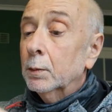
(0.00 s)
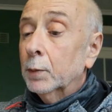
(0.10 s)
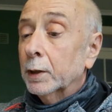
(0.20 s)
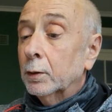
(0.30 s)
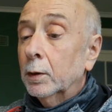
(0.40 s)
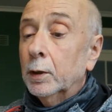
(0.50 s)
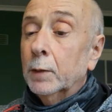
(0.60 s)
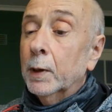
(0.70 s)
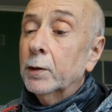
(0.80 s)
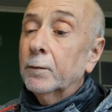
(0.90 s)
But the
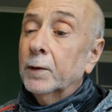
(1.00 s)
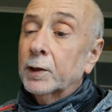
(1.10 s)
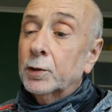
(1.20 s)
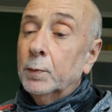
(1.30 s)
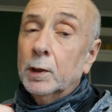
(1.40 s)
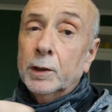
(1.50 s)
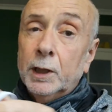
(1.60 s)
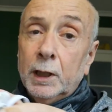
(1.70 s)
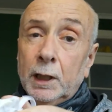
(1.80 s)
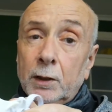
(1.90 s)
amount of
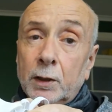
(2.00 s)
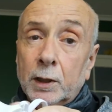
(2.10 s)
flexibility in